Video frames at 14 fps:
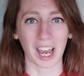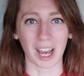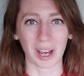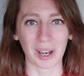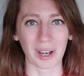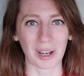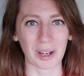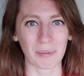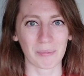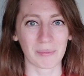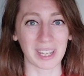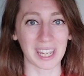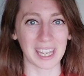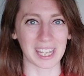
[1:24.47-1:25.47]

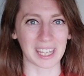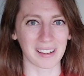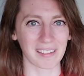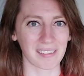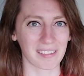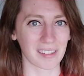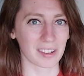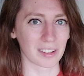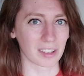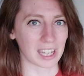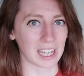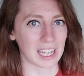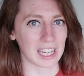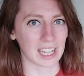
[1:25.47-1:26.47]
Is
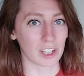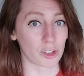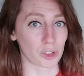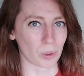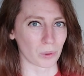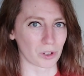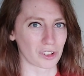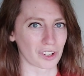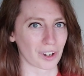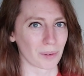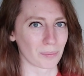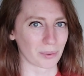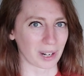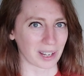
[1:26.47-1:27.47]
the short,
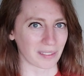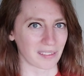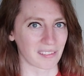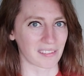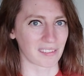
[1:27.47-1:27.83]
sharp breaths.